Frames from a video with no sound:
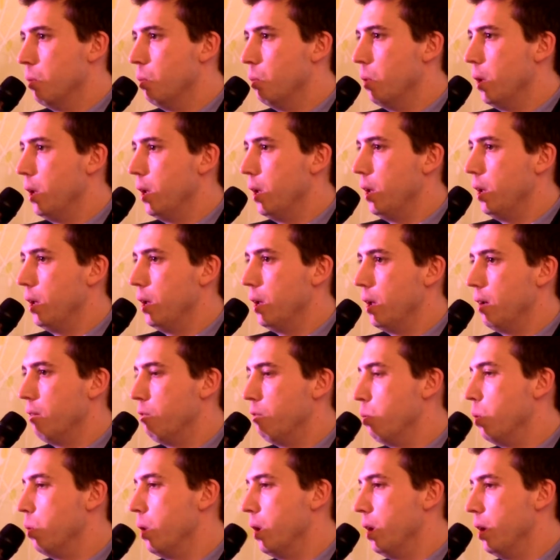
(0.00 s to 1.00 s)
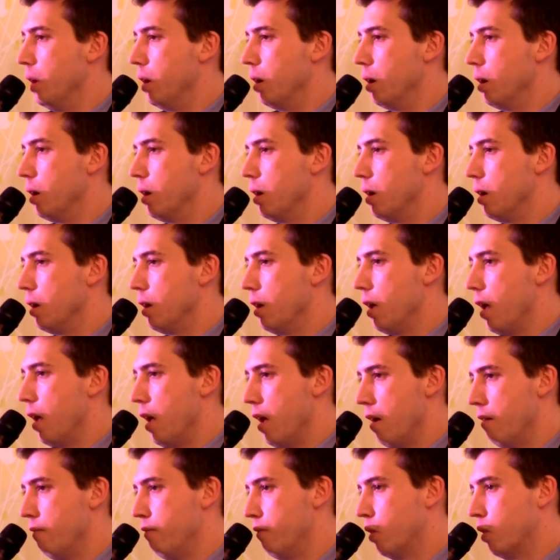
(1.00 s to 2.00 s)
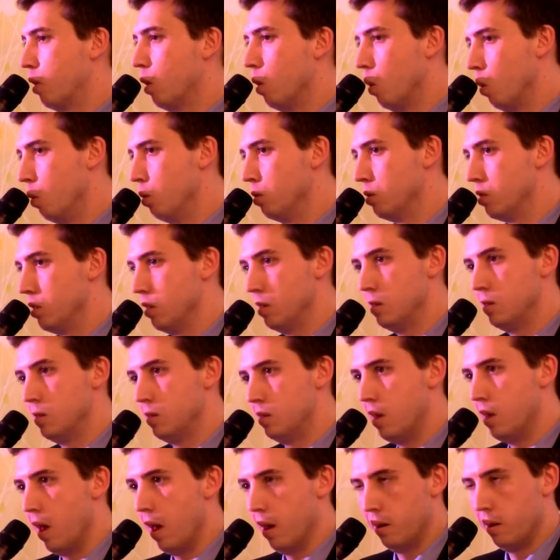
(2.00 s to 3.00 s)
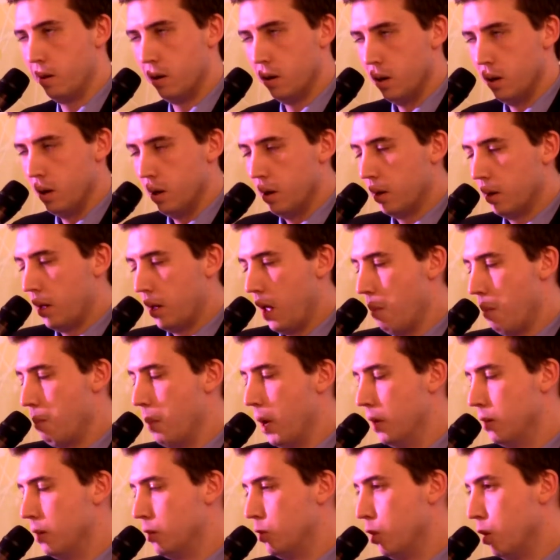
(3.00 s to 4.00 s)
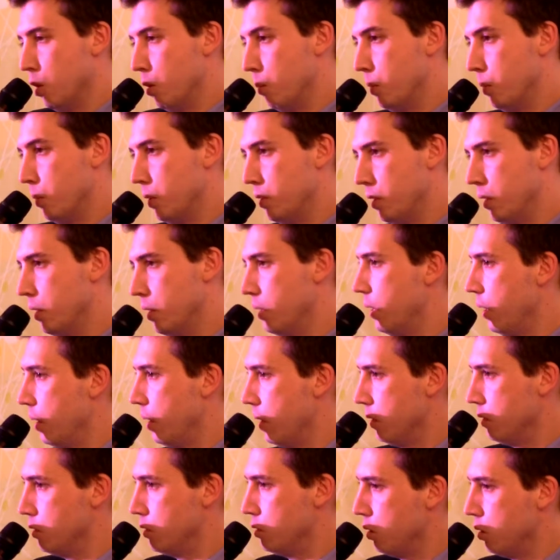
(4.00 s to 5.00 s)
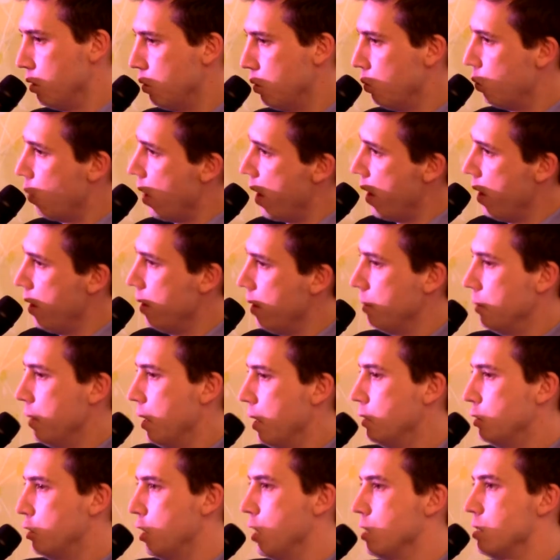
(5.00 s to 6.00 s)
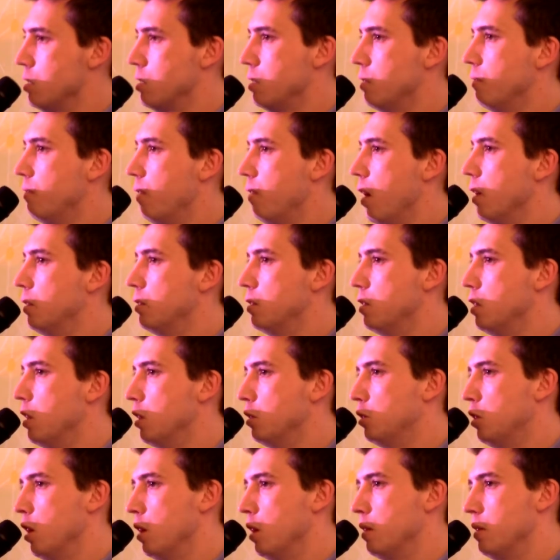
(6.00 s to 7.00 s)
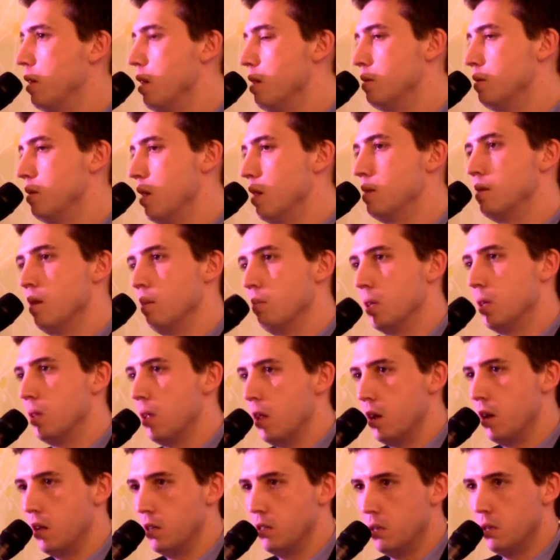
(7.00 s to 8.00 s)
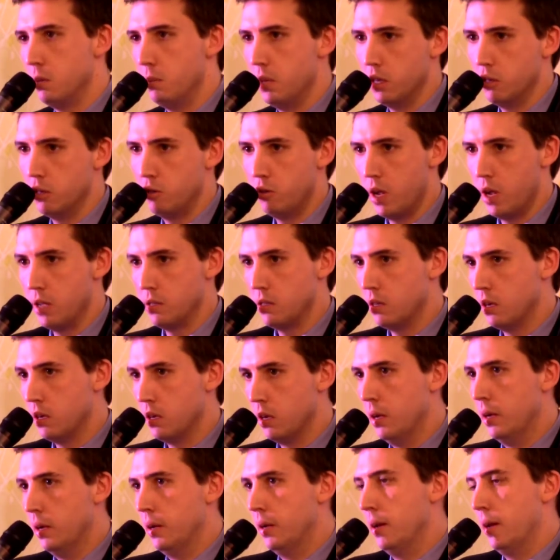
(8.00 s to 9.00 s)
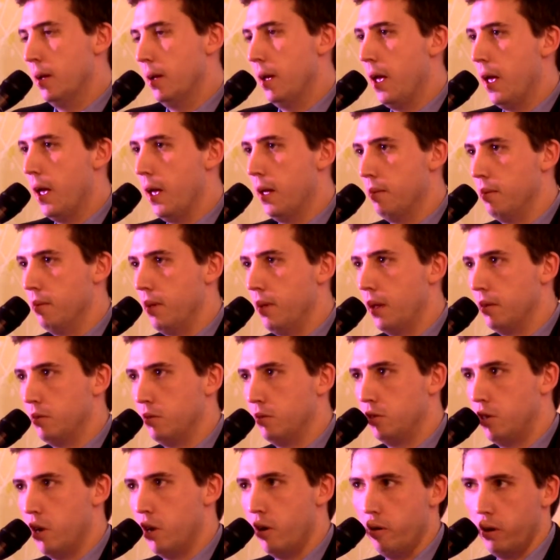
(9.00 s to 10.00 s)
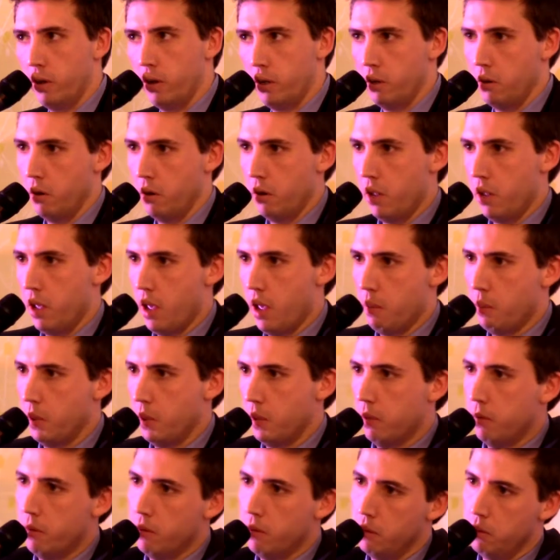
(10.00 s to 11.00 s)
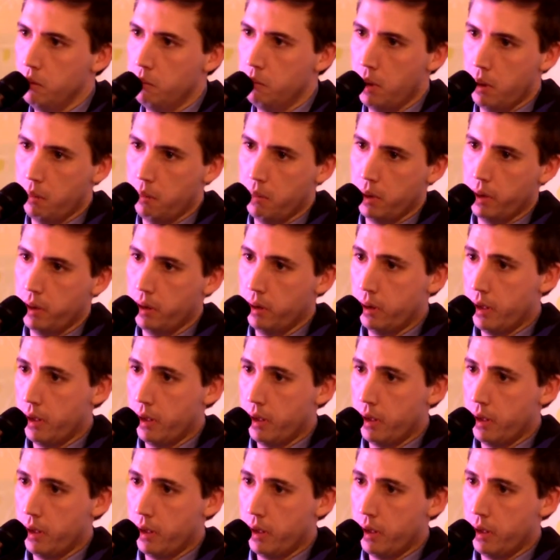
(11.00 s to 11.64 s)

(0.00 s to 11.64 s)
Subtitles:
Well, as a legal practitioner, I think it would be remiss of me to not say or comment about the drafting of laws that reflect